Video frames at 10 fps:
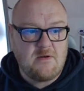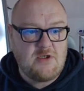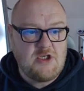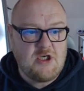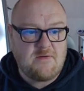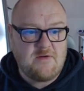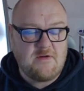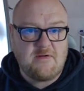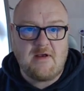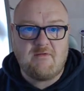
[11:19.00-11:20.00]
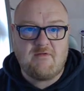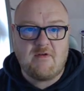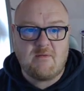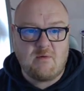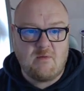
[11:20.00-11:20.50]
just to see if
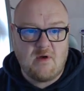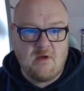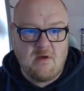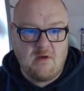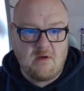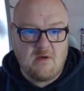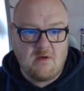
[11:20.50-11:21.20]
this will work.